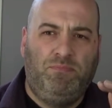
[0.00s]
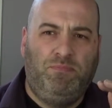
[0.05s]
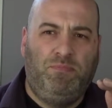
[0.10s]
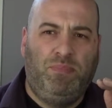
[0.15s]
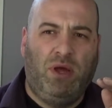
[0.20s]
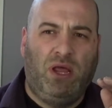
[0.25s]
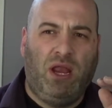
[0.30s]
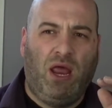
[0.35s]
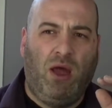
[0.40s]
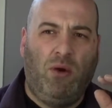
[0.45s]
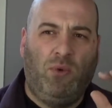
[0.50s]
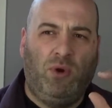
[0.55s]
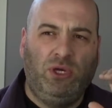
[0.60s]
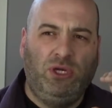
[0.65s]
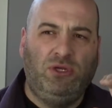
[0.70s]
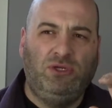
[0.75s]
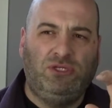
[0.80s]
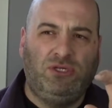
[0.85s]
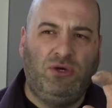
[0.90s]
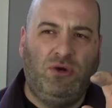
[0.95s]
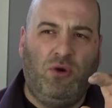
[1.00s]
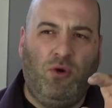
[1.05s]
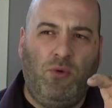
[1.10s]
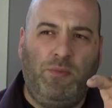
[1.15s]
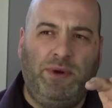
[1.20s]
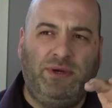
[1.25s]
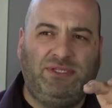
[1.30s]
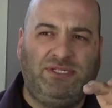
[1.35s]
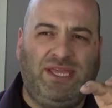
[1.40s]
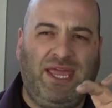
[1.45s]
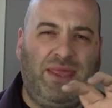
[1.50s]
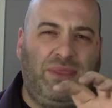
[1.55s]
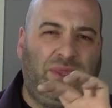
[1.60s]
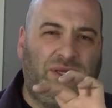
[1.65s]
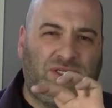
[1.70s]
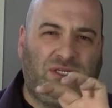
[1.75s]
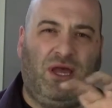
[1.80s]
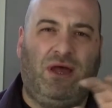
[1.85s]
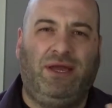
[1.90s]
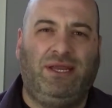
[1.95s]
but I want you to almost get the
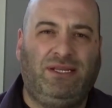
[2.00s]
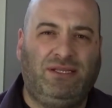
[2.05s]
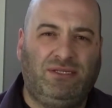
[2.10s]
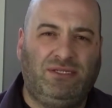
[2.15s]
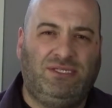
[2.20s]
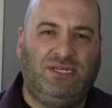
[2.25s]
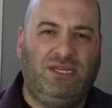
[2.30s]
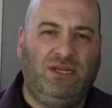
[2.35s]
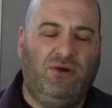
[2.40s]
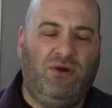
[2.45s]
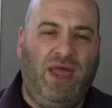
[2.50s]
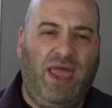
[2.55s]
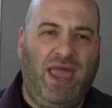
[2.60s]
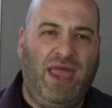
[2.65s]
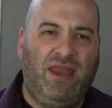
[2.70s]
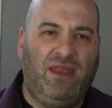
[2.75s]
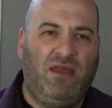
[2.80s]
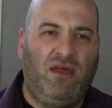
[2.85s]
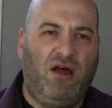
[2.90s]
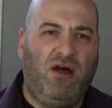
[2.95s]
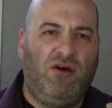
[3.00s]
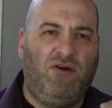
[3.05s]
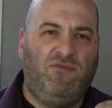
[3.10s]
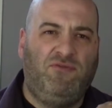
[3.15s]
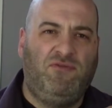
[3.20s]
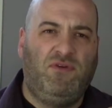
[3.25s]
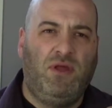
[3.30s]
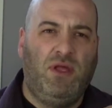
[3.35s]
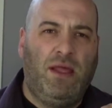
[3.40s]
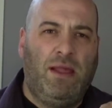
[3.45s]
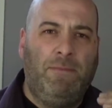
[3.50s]
titles in your head of